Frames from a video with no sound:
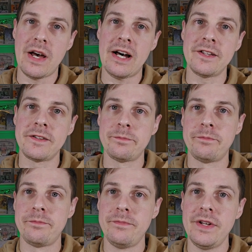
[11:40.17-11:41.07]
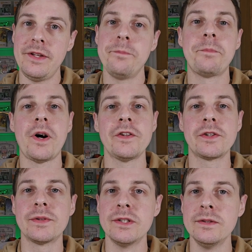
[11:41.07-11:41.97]
as part of
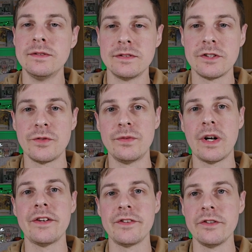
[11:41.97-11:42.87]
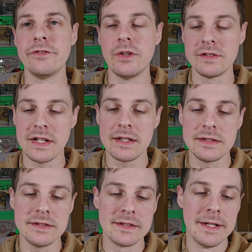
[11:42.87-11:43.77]
the crew, Rising Vault
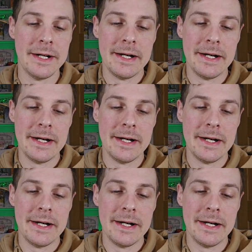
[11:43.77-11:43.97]
Tacklers.